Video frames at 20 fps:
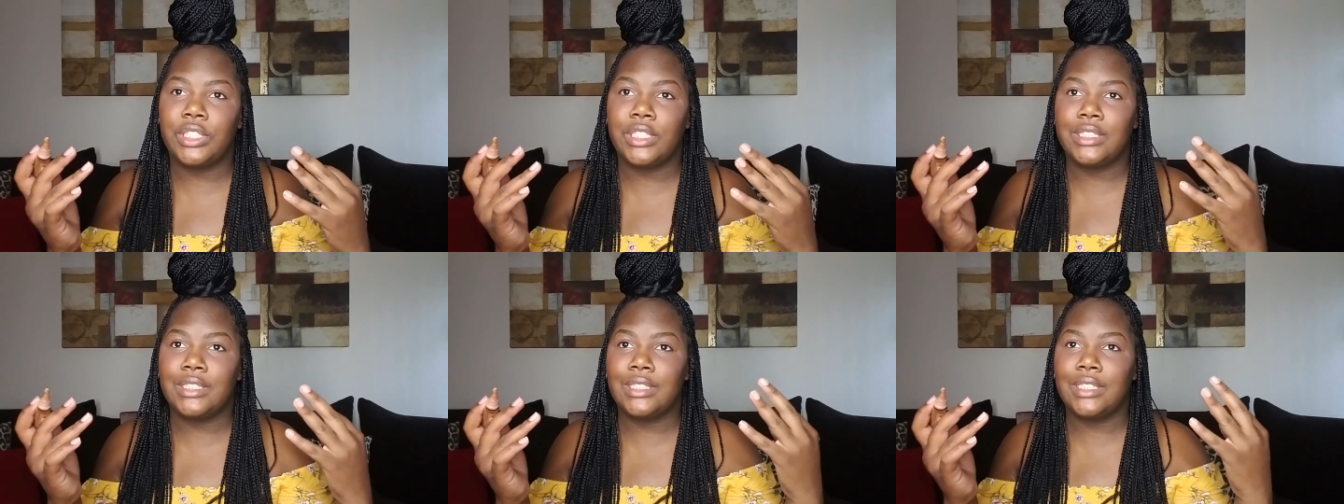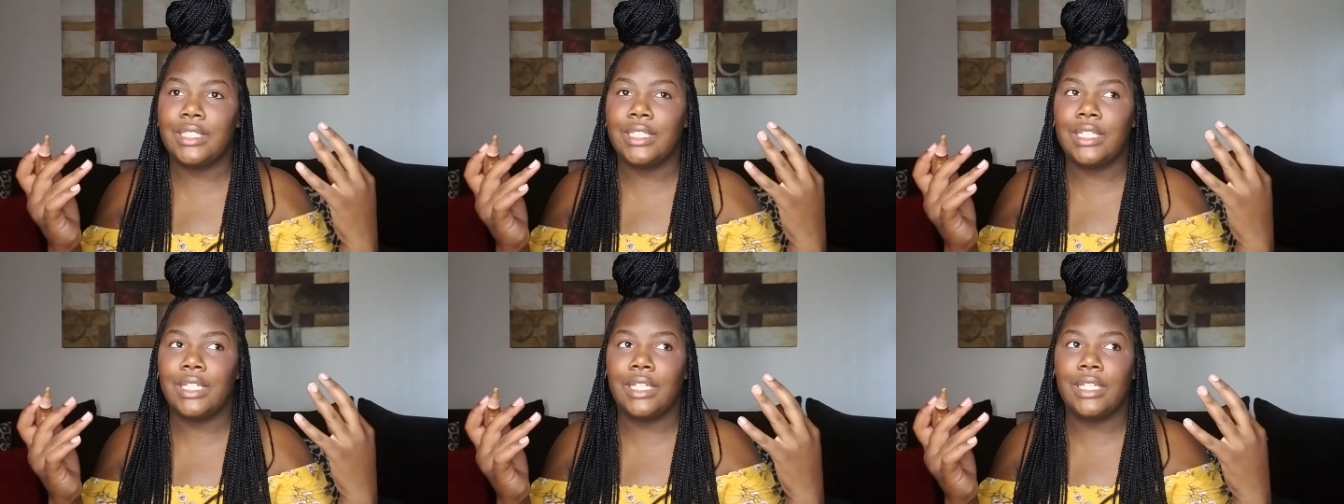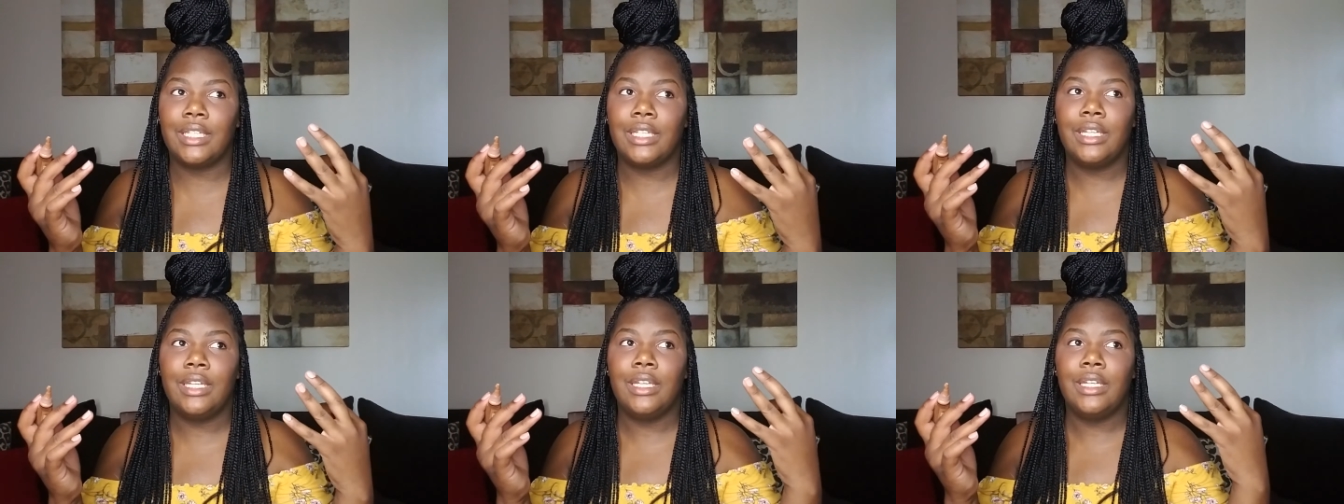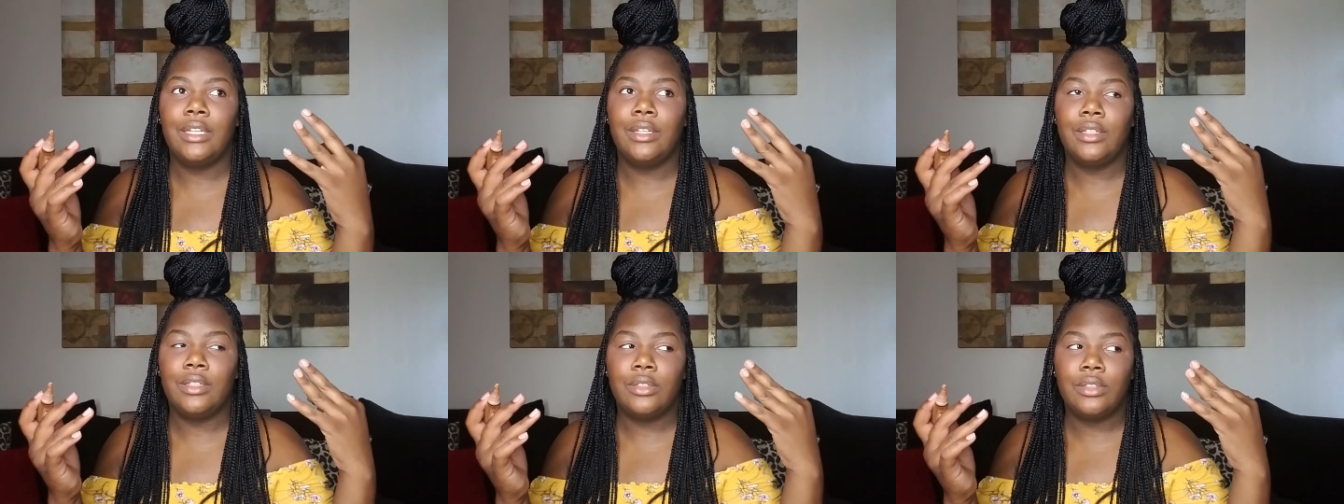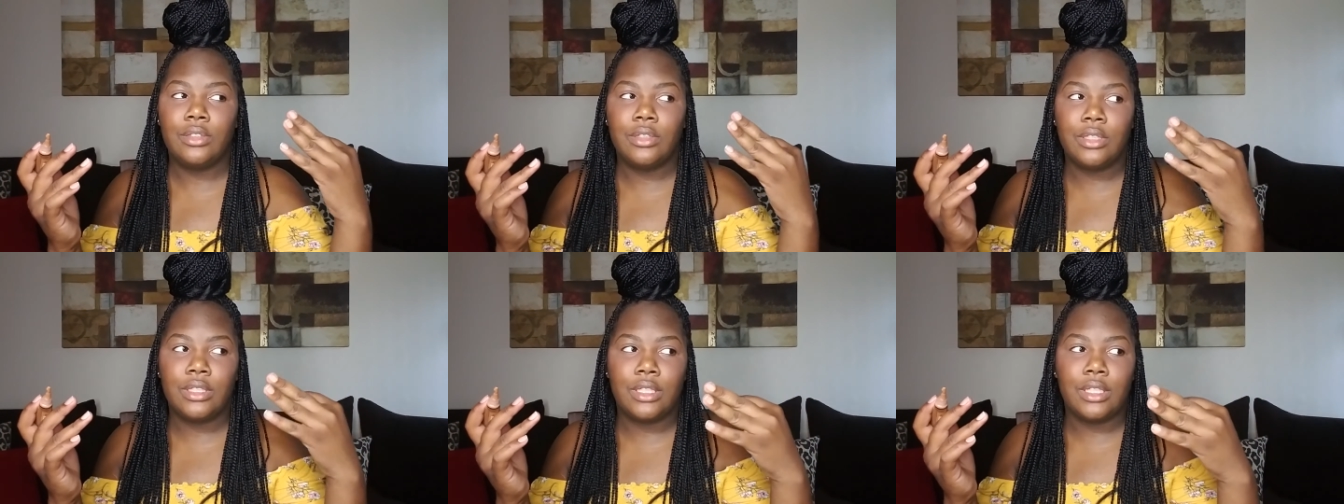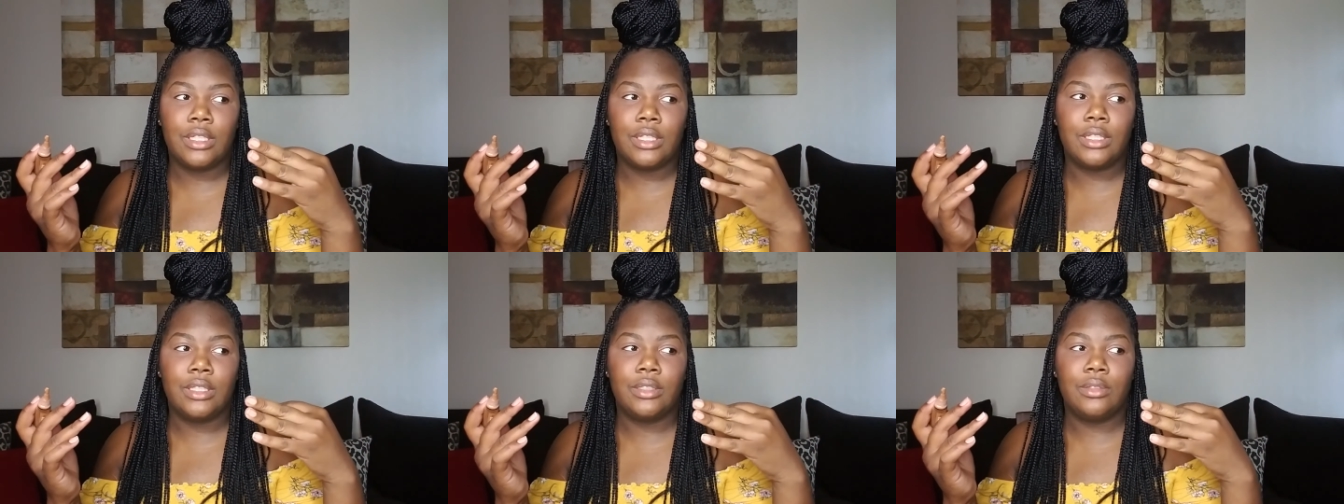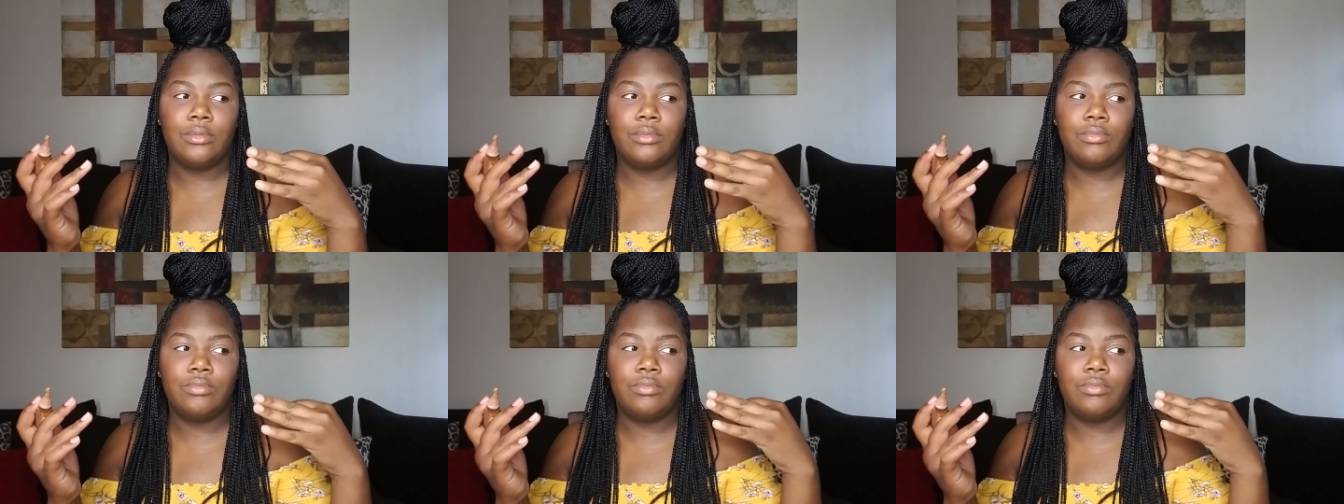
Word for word: just to get the